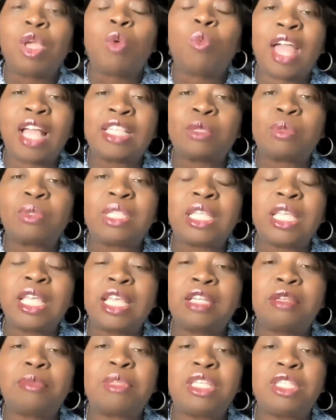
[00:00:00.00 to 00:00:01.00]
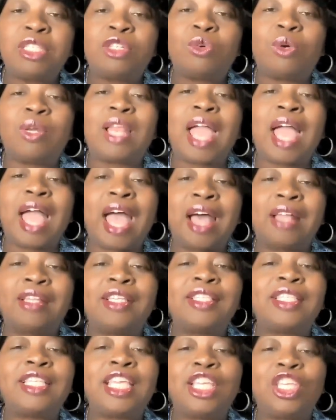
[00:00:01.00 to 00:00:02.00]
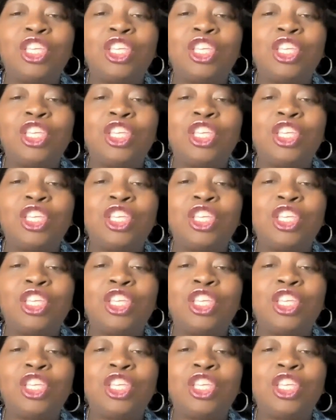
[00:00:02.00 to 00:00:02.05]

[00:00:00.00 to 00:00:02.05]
That's what the enemy is doing. How does he